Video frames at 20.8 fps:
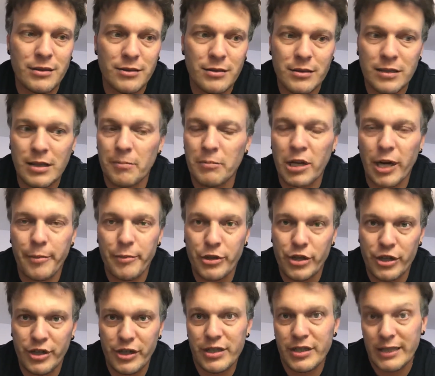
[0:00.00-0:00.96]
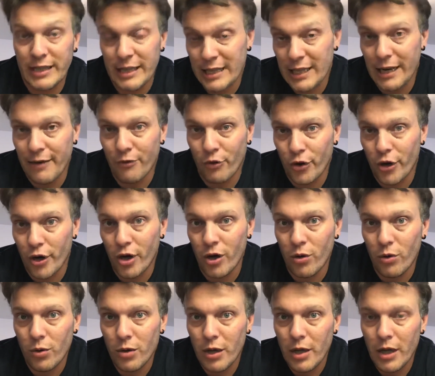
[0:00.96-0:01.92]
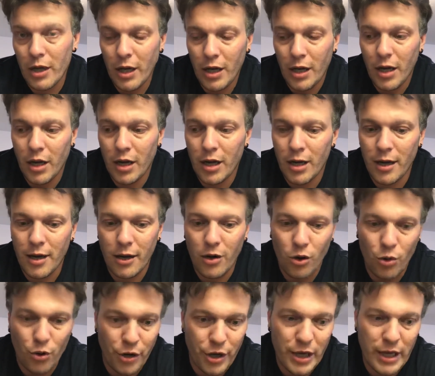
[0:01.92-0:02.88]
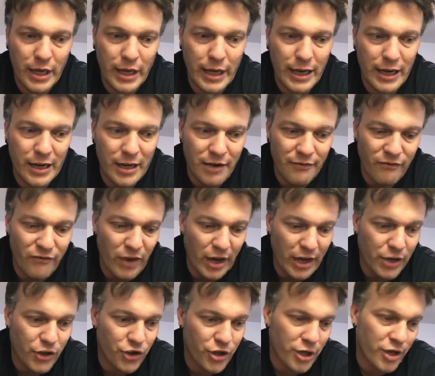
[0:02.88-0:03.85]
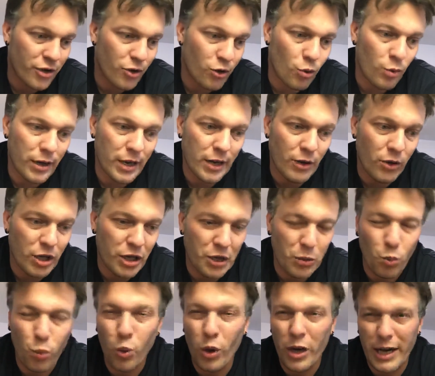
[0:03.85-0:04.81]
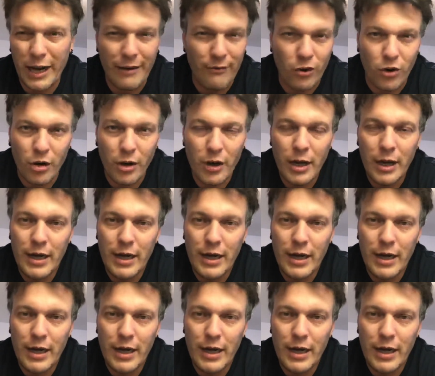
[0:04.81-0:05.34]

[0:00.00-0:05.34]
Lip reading: Sometimes you just never know, or you could get an infection or whatever.